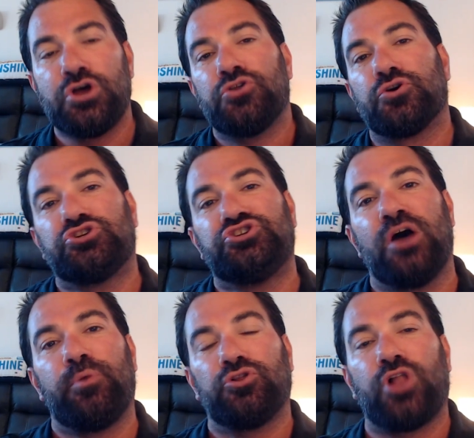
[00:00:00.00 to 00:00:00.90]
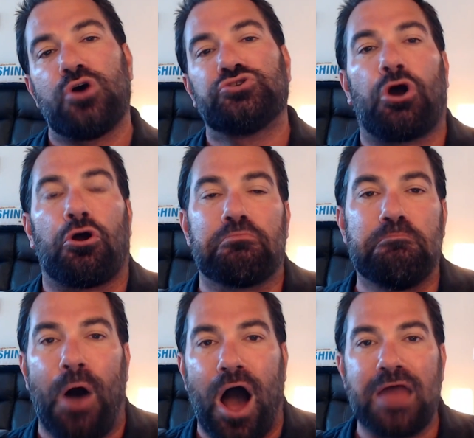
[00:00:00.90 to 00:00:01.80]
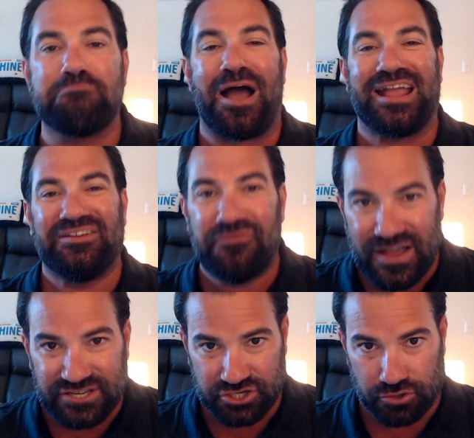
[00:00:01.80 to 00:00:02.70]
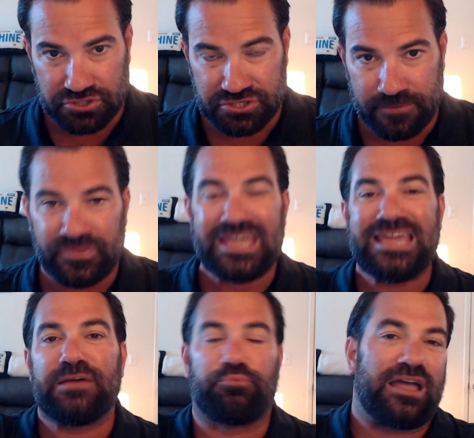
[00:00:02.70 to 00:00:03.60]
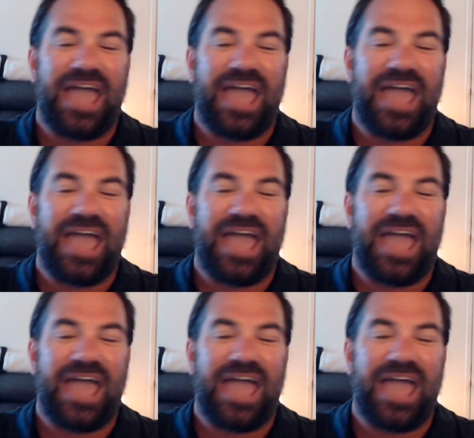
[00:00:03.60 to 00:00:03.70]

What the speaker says: those jumbo loans are bought by investors, right?